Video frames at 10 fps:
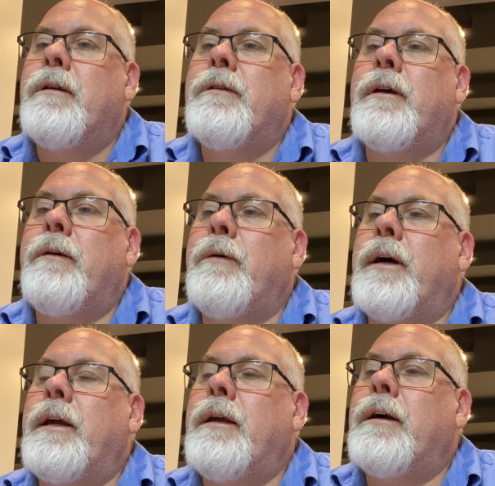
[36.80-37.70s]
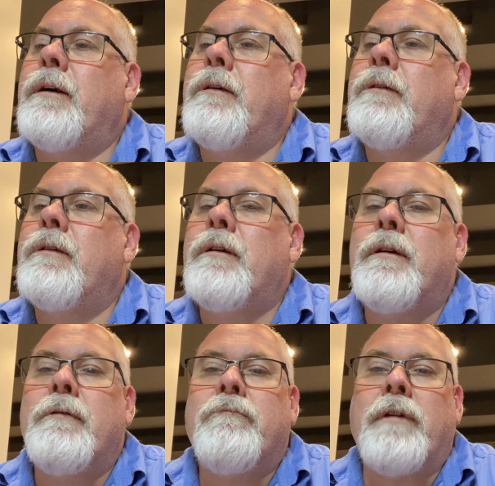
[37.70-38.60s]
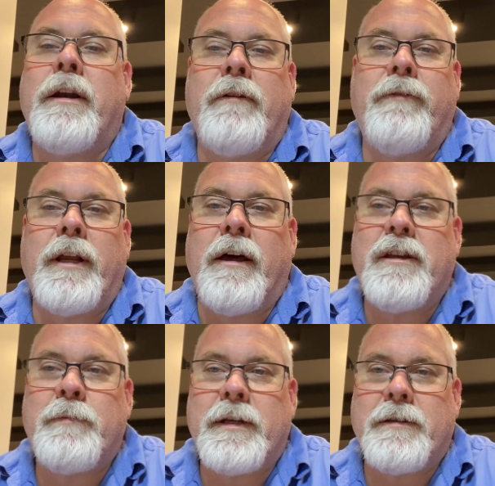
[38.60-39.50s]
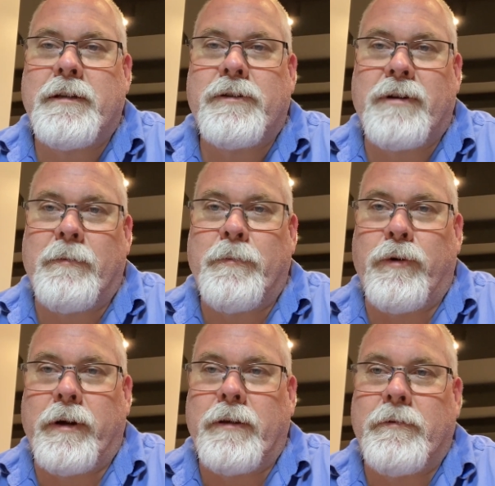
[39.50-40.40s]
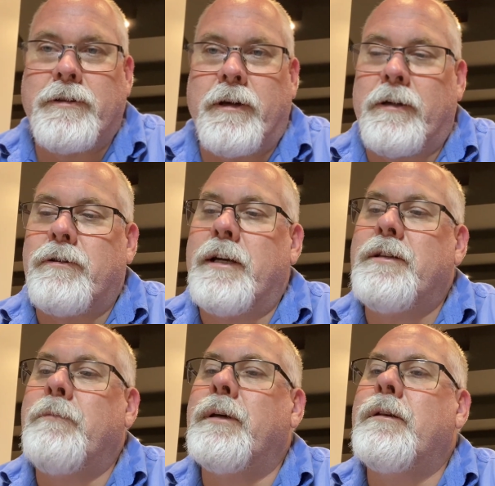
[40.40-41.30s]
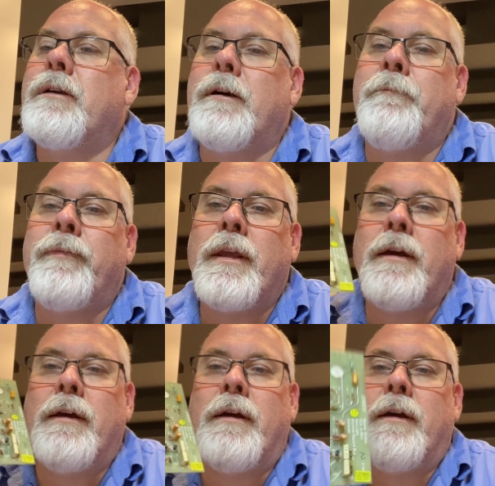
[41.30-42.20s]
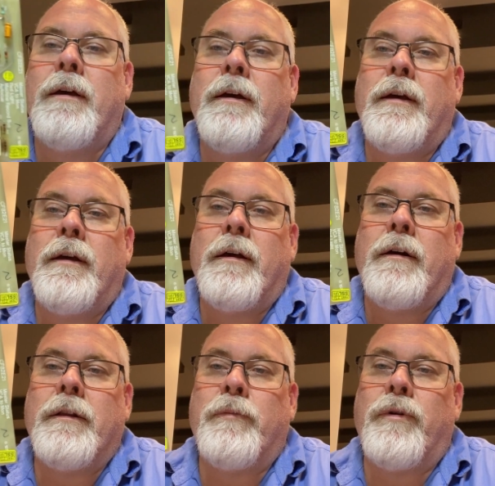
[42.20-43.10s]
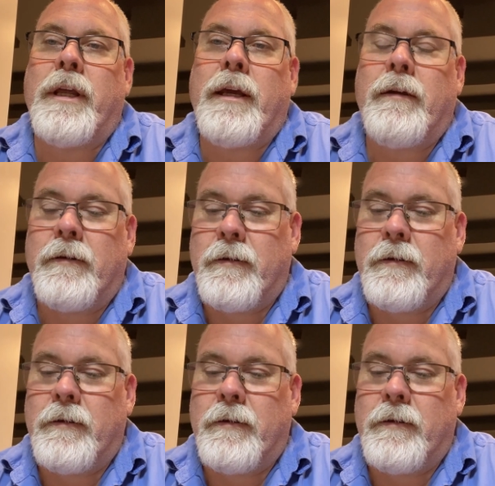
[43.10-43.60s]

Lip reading: So anyway, I didn't video this because it's extremely boring doing circuit tracing, but on the board here,